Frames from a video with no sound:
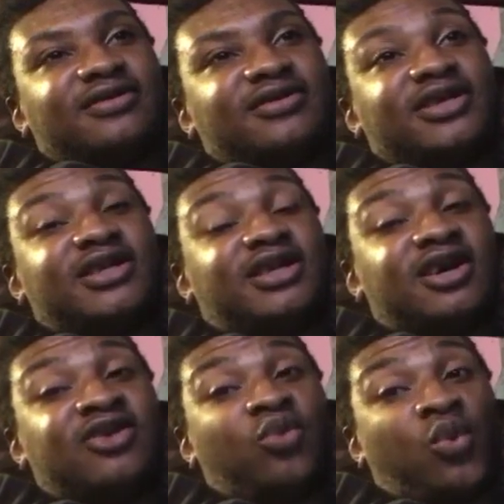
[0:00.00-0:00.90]
she
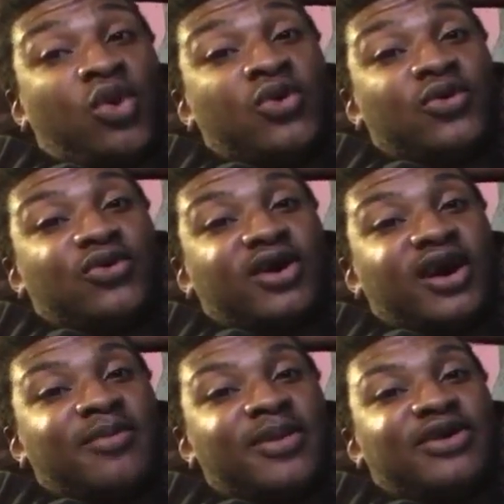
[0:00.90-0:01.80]
does work.
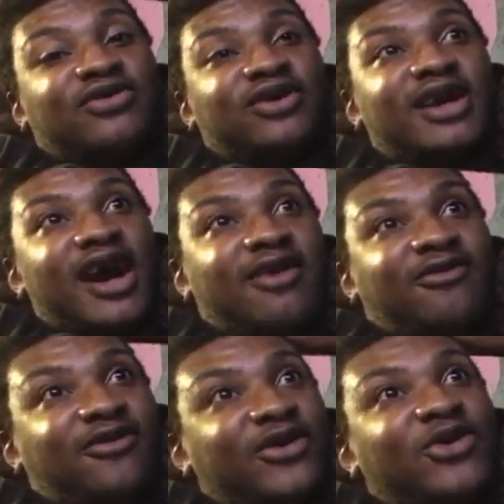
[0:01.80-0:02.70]
I mean, she got a
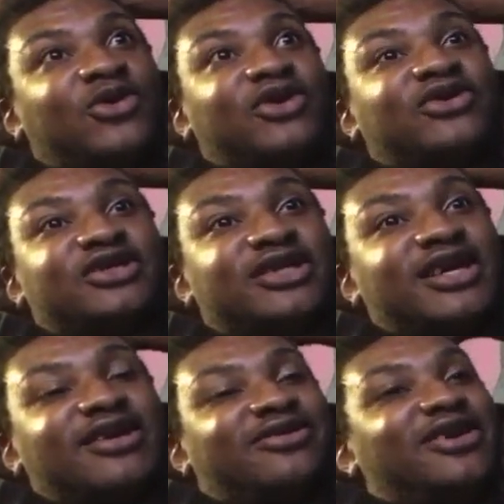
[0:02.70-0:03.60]
phone and
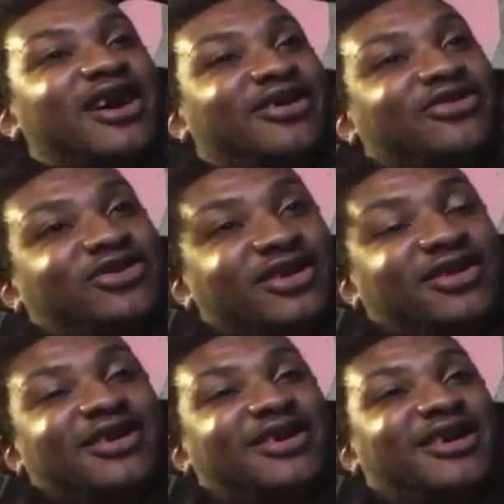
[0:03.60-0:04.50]
shit. She got her shit
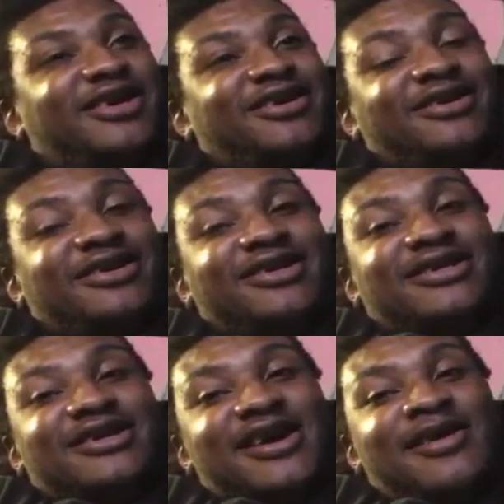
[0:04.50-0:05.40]
together.
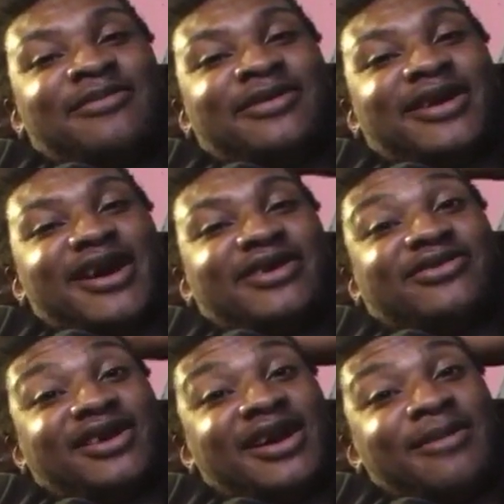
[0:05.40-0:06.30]
I'm like,
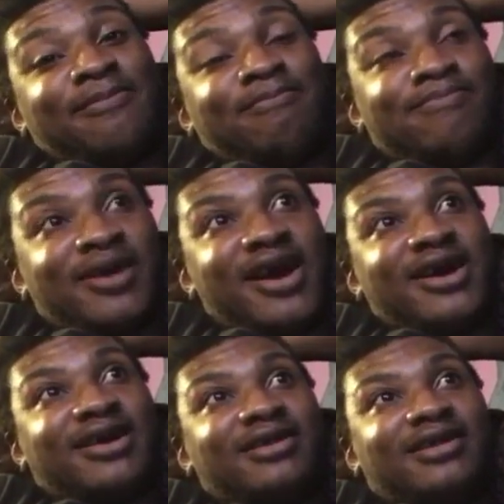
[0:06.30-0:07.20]
she ain't
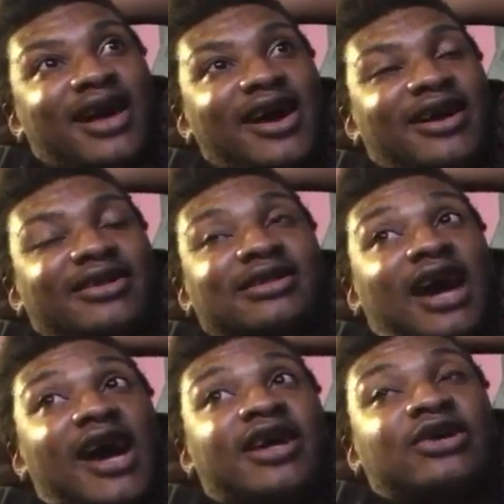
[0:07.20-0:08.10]
begging like
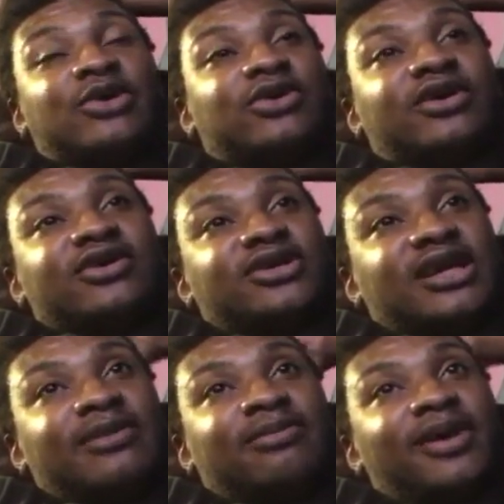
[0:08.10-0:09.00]
that. I know her. She
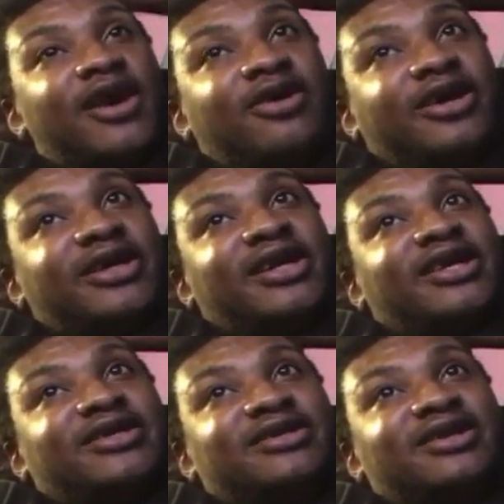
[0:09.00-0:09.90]
ain't begging or
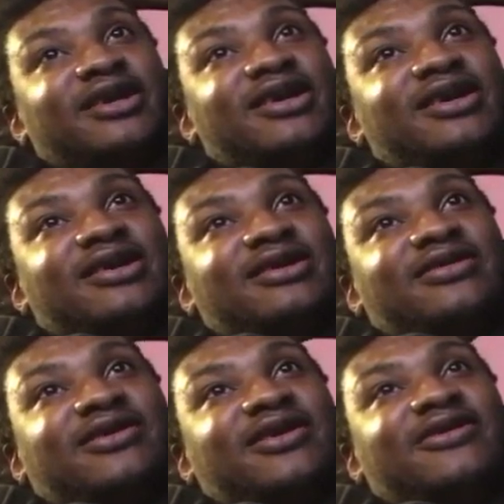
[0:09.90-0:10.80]
nothing.
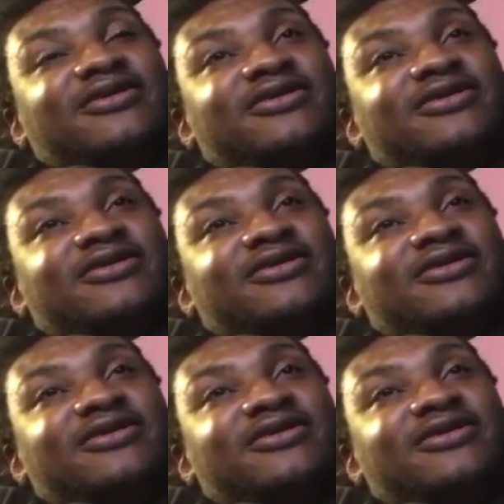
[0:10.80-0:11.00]
So,